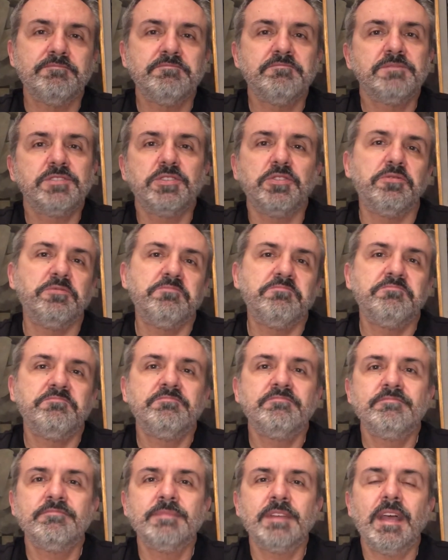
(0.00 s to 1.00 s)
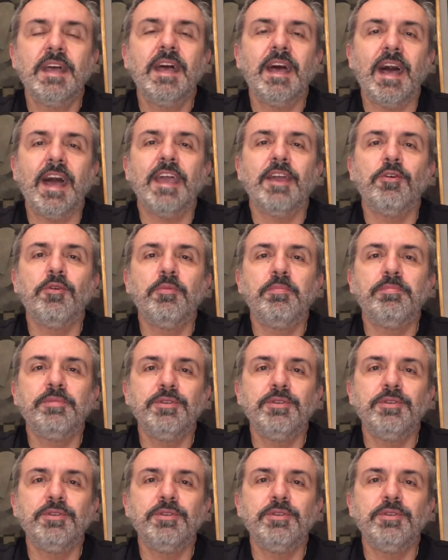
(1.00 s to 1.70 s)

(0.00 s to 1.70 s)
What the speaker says: So I hope